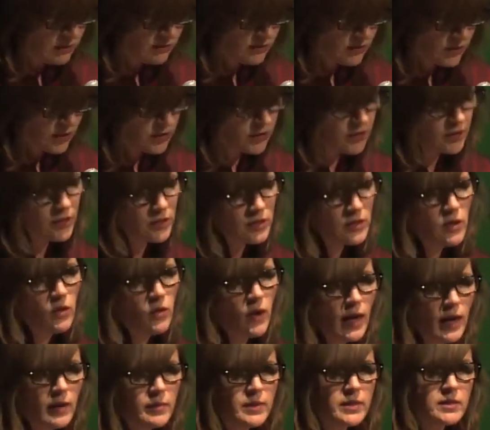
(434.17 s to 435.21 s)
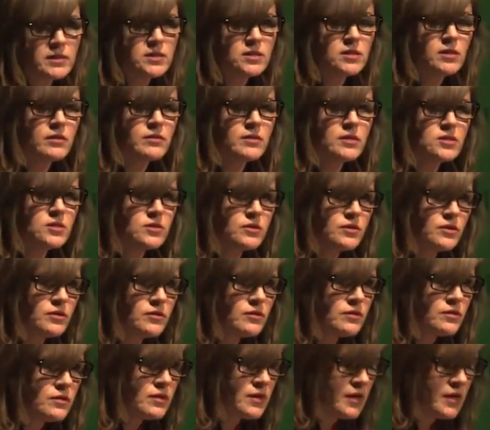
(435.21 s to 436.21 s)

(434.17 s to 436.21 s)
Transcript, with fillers: for our current cohabitants on this earth